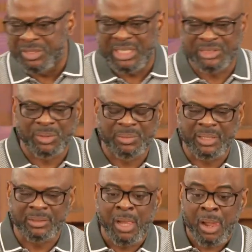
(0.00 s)
years from then.
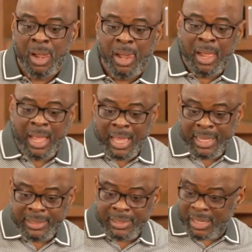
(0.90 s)

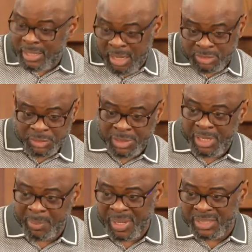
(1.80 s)
And I was already a
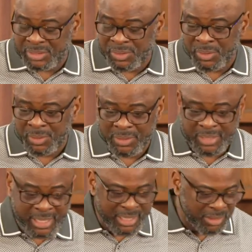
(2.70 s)
pastor here in